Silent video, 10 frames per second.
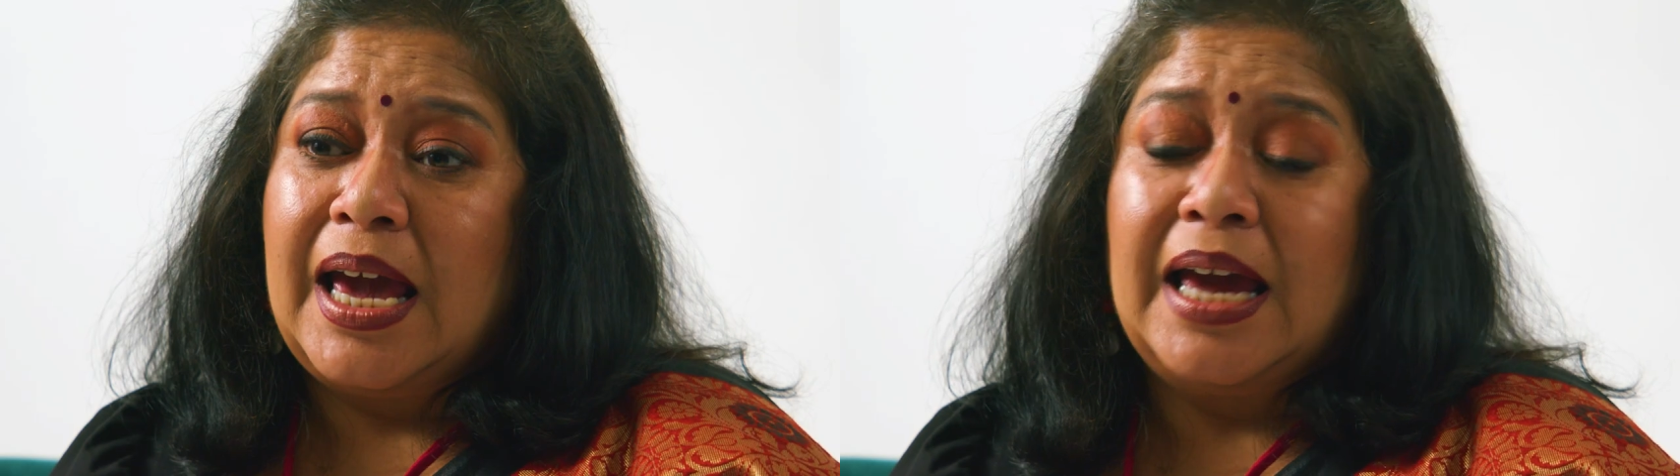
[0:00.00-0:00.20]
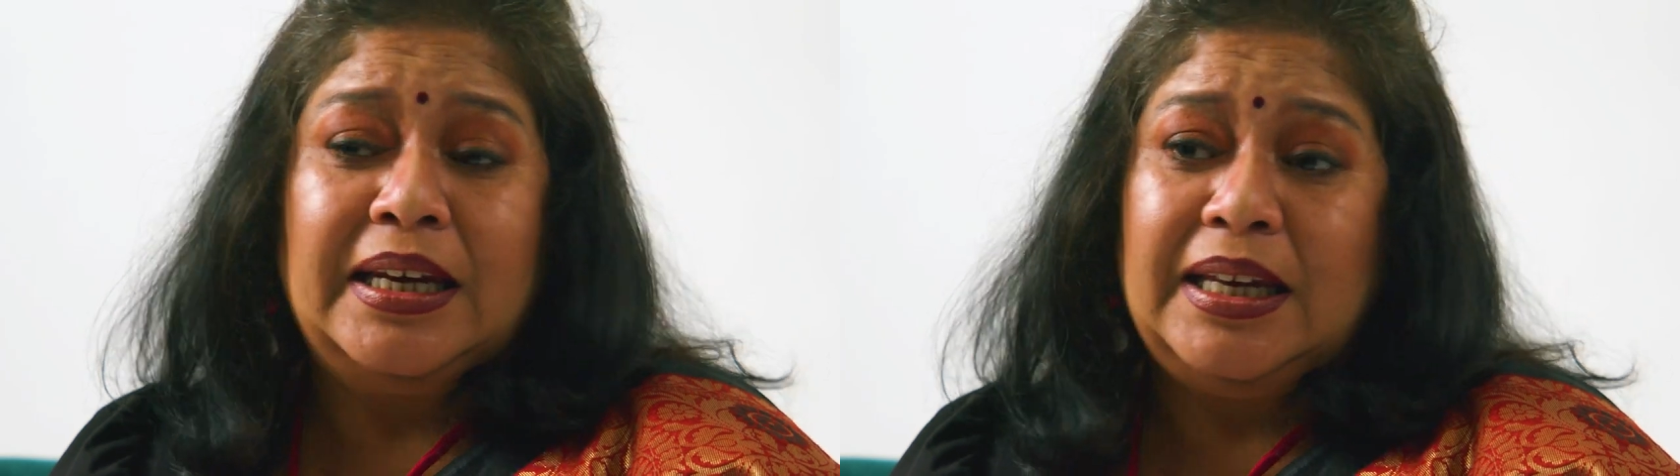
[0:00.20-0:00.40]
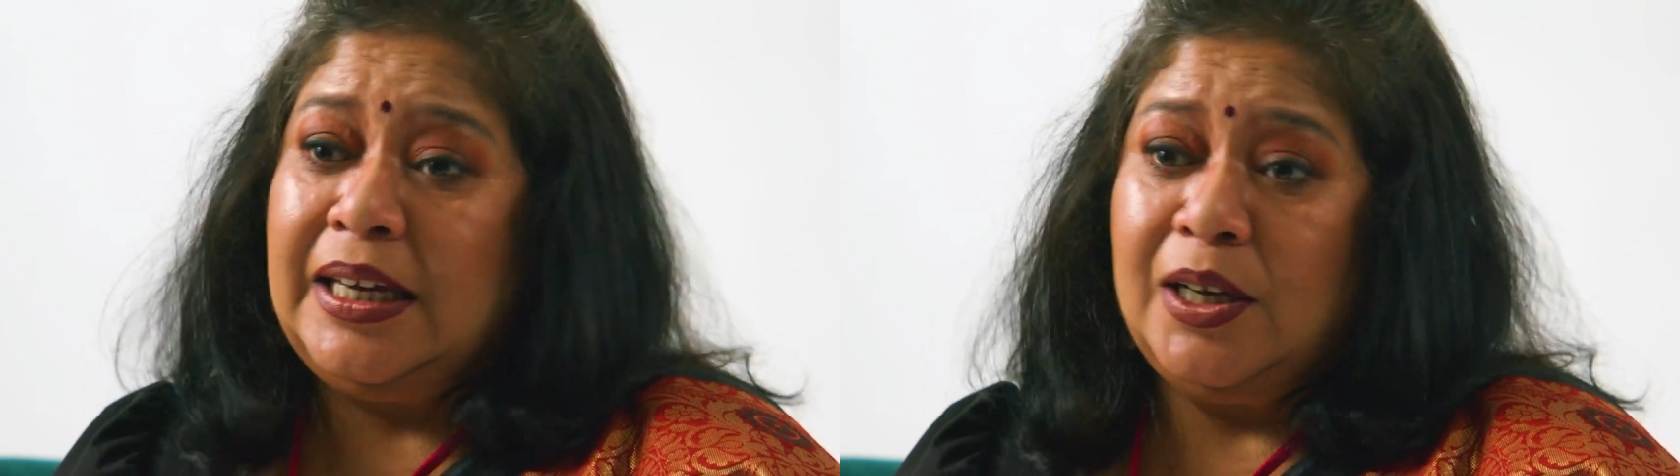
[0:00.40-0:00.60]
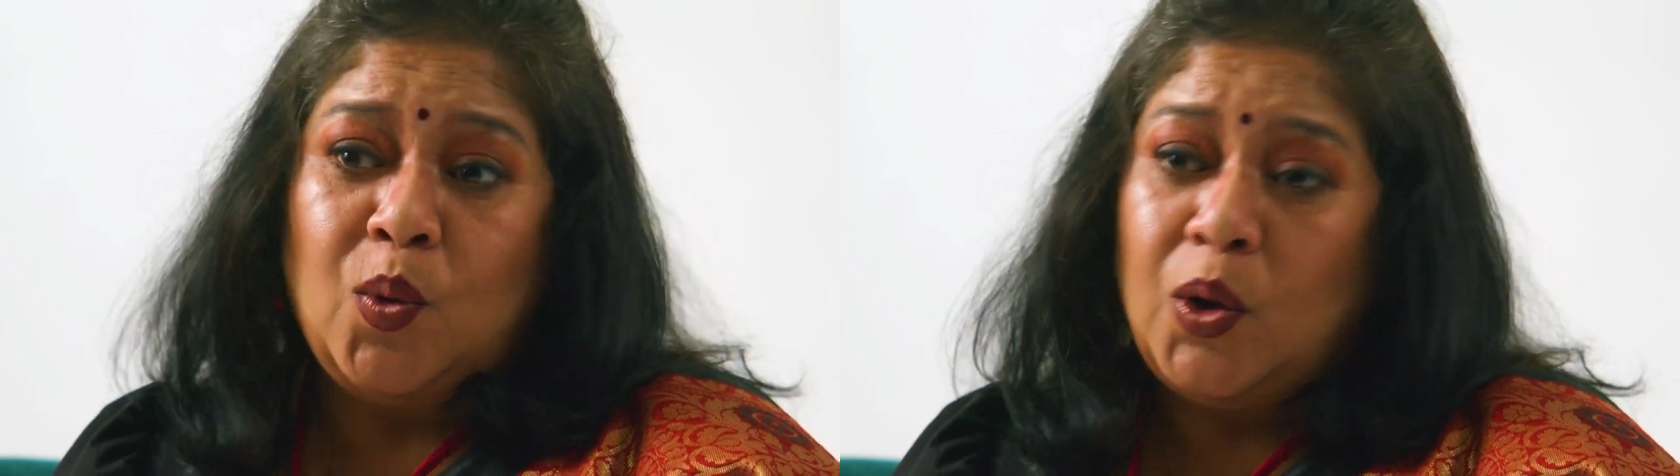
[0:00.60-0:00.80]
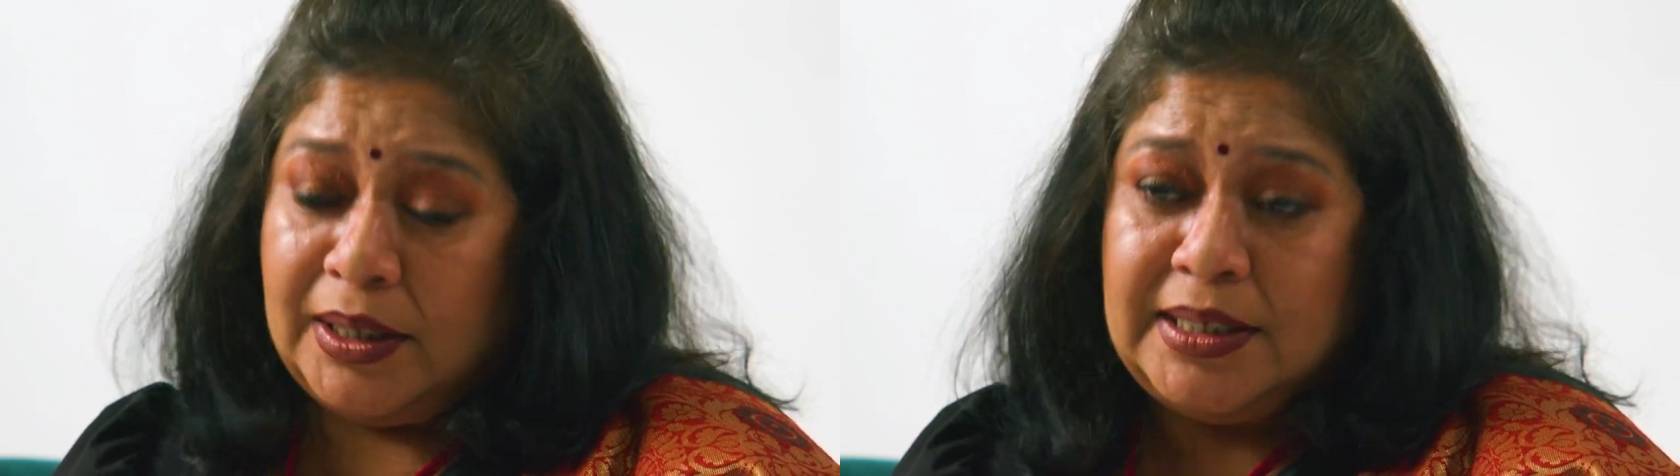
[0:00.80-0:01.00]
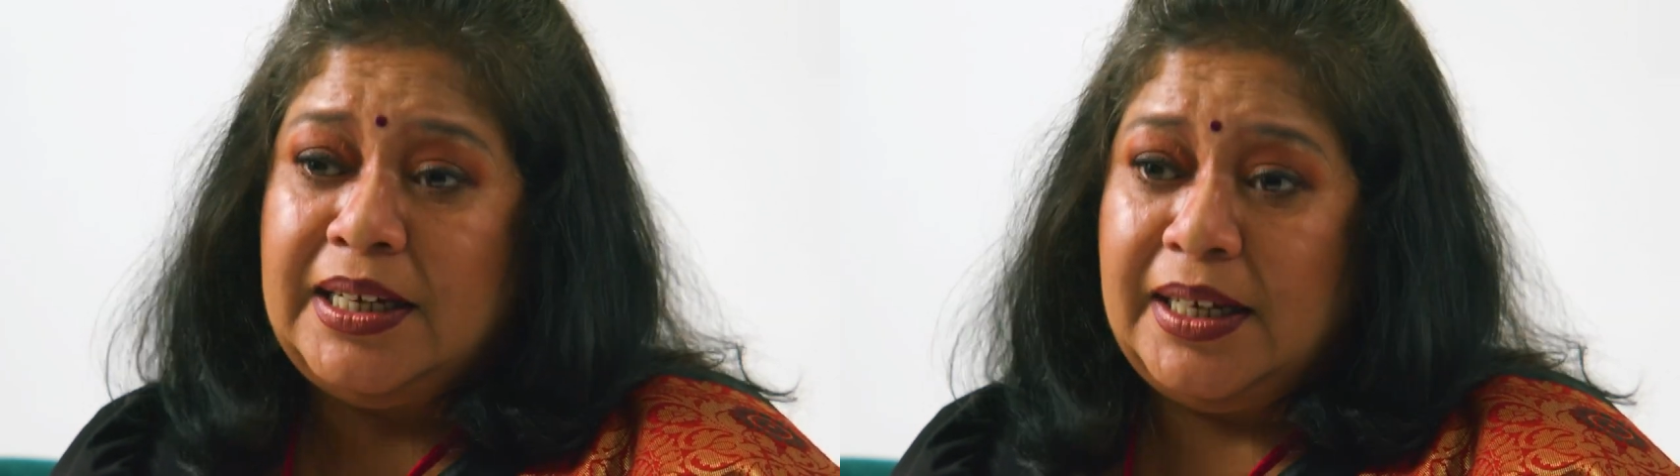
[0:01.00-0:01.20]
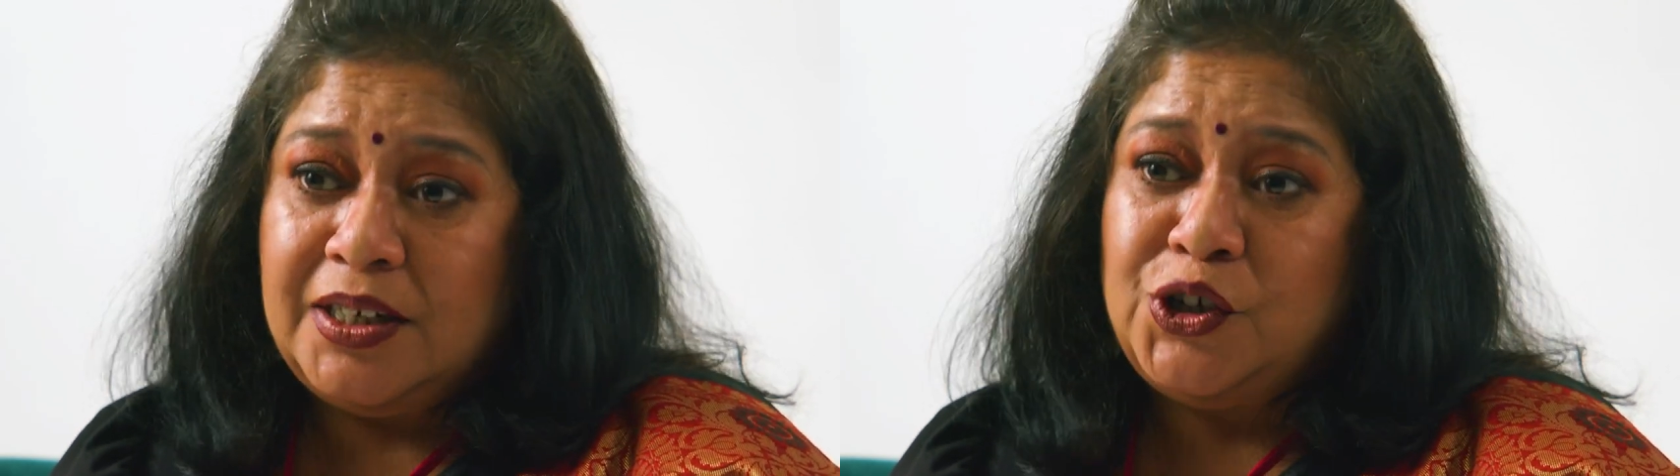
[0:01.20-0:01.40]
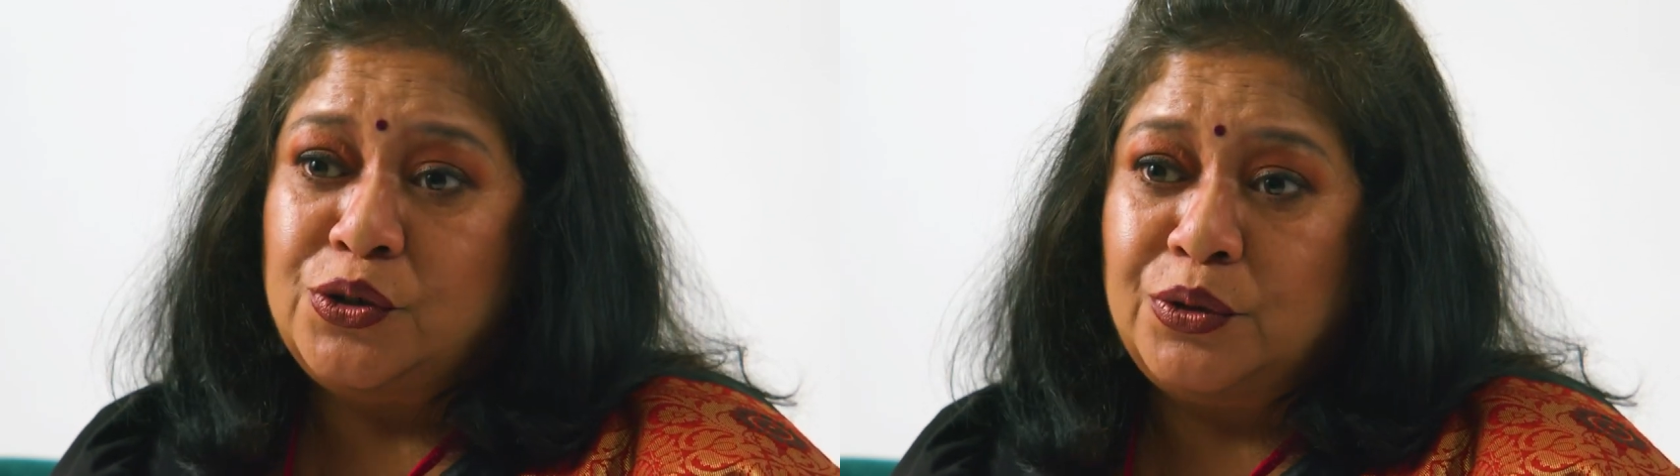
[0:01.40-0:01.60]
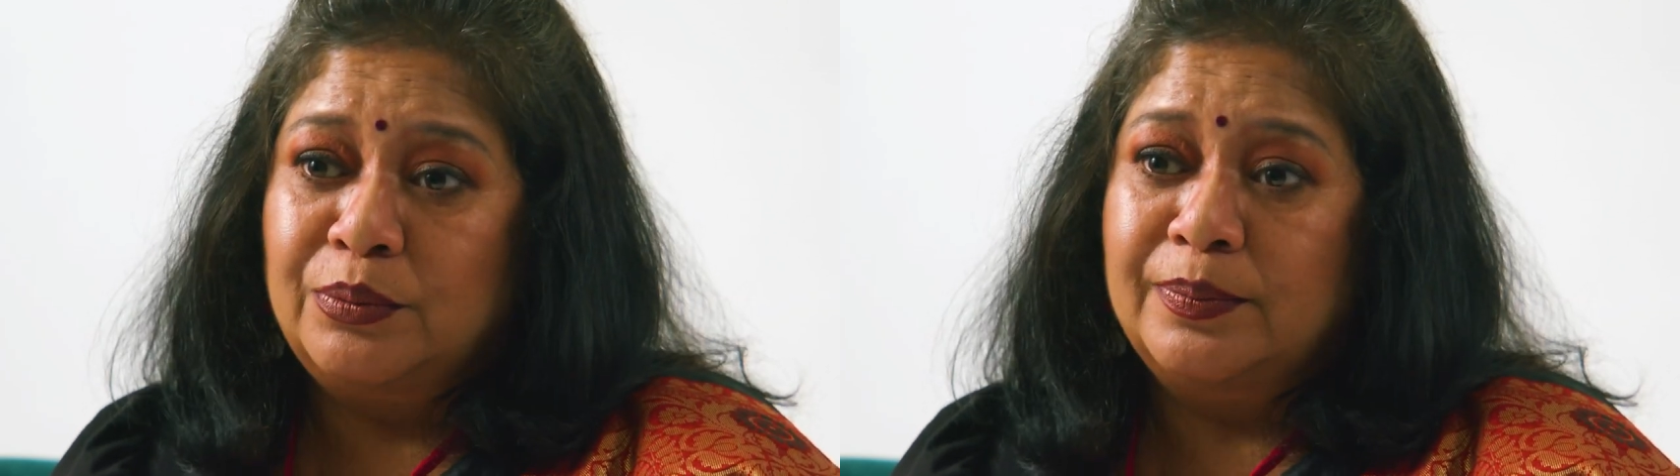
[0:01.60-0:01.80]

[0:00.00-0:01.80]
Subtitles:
an equality issue.